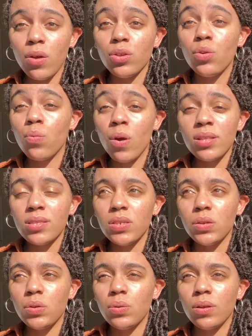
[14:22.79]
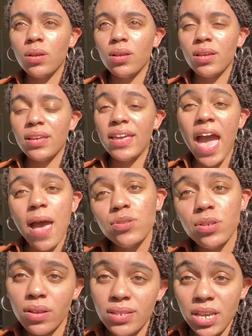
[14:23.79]
you want to
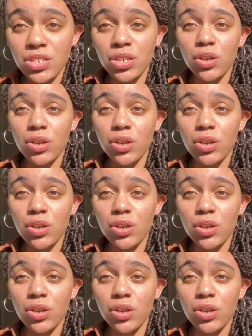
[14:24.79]
capture their attention.